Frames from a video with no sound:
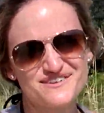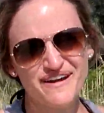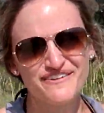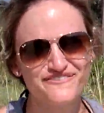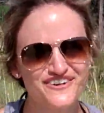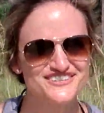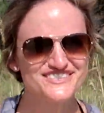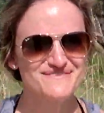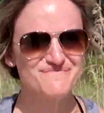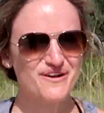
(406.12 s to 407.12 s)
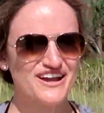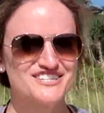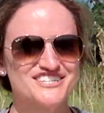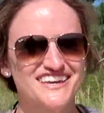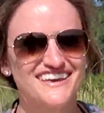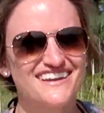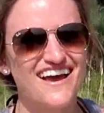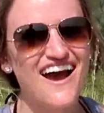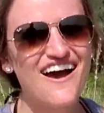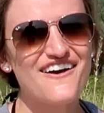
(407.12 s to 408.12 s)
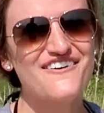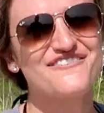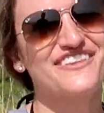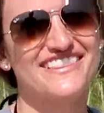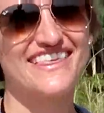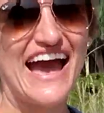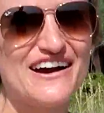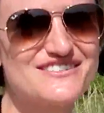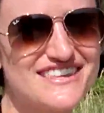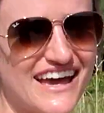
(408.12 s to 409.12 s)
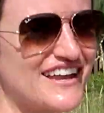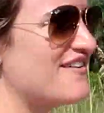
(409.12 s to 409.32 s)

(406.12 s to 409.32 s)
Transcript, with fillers: so my first impression of like outside